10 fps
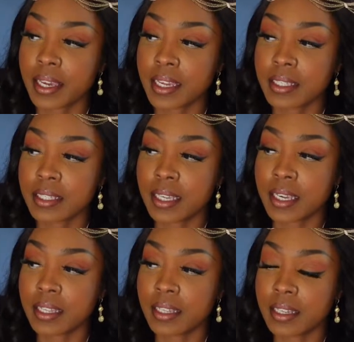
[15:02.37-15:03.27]
it's
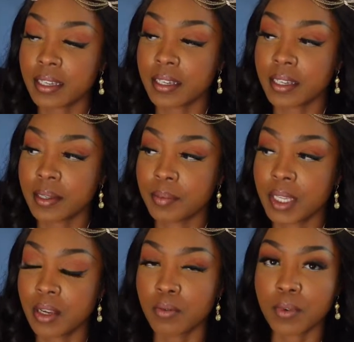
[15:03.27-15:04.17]
in the
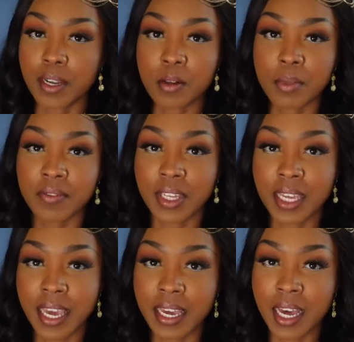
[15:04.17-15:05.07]
realm of the
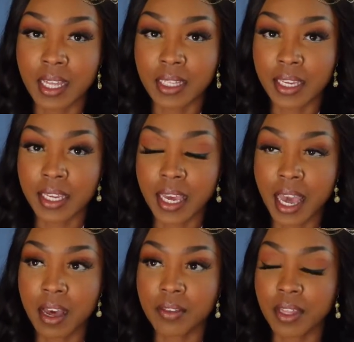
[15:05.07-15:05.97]
Kayali,
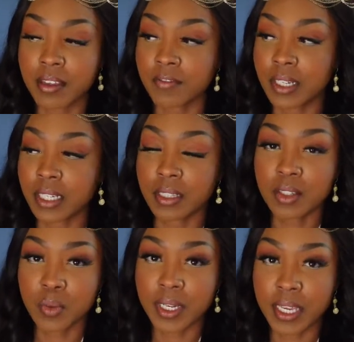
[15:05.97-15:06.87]
how that vanilla
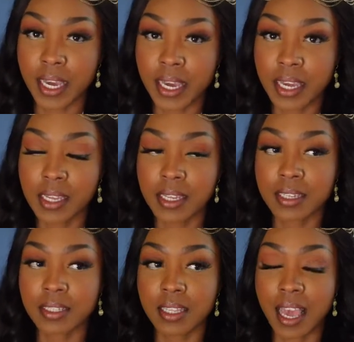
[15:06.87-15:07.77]
28
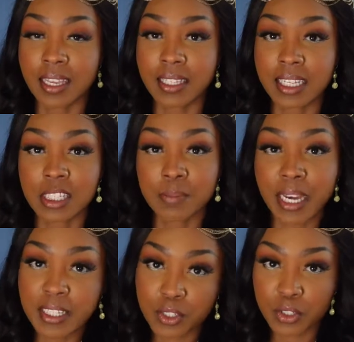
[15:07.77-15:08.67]
is has that
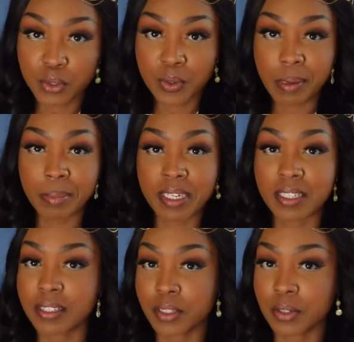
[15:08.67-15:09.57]
spice to it, but
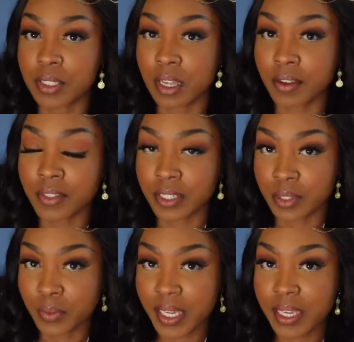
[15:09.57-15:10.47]
it's still soft and
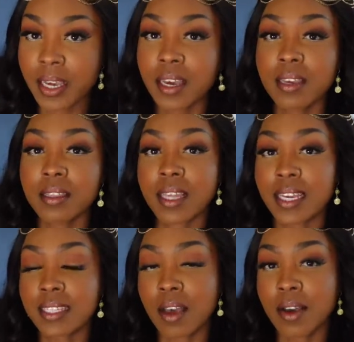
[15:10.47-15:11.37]
sweet
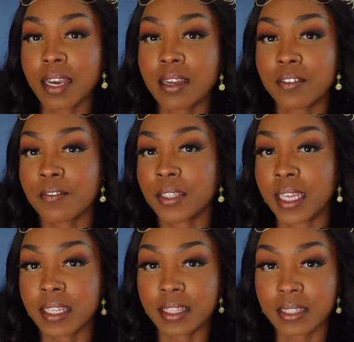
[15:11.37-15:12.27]
that's how I kind of feel
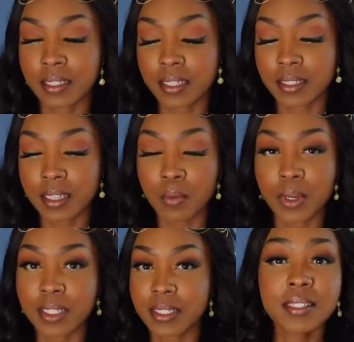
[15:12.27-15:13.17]
like this is. I
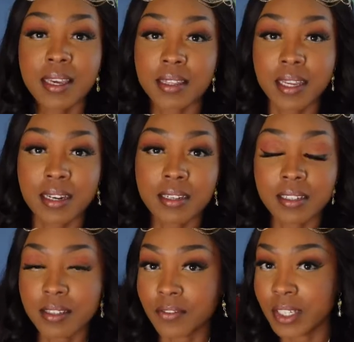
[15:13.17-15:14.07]
wouldn't say that it
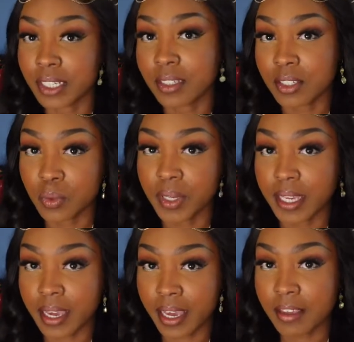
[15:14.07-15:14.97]
is a vanilla
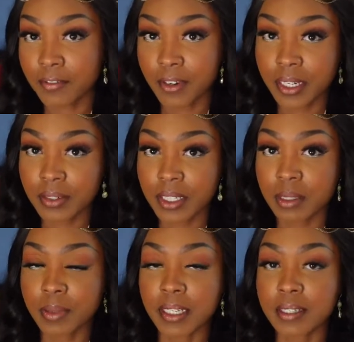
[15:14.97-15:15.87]
28 fragrance,
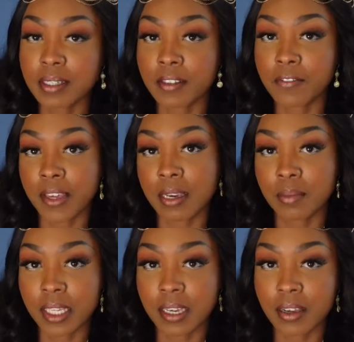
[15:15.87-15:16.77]
but it's in the
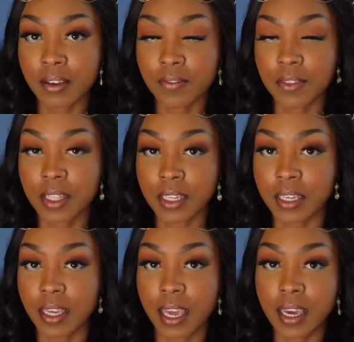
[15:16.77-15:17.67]
family of
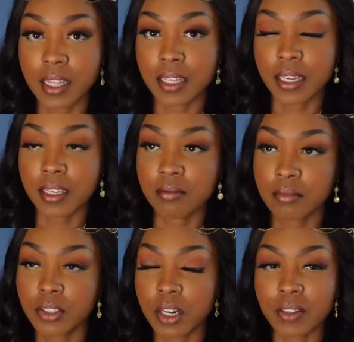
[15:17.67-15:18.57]
the Kayali.
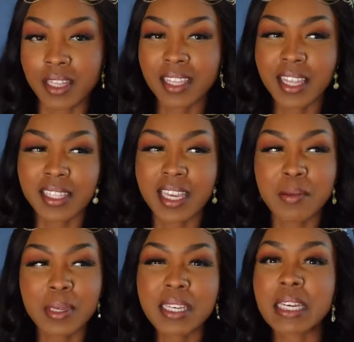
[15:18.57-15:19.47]
You know, that like they
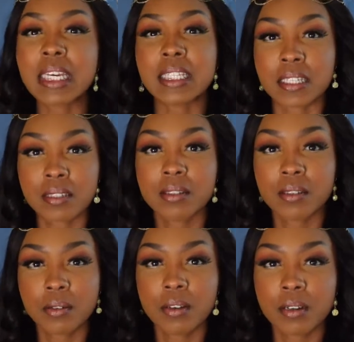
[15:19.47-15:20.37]
could be cousins.
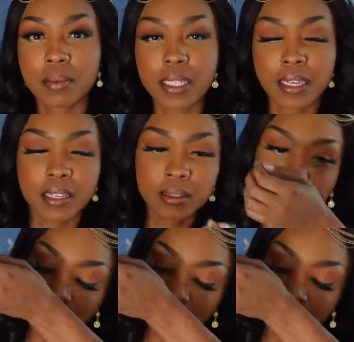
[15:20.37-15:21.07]
You know what I'm saying?